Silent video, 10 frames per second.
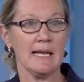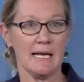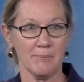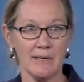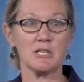
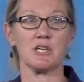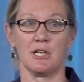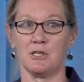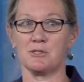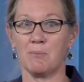
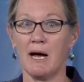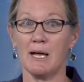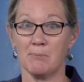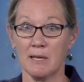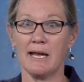emissions
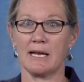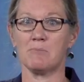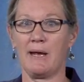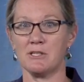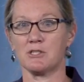by blank
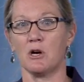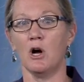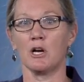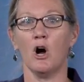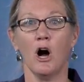based
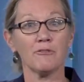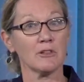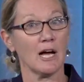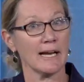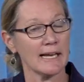on
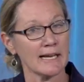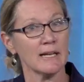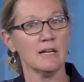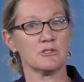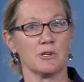offlining
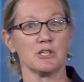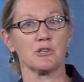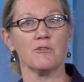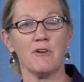traditional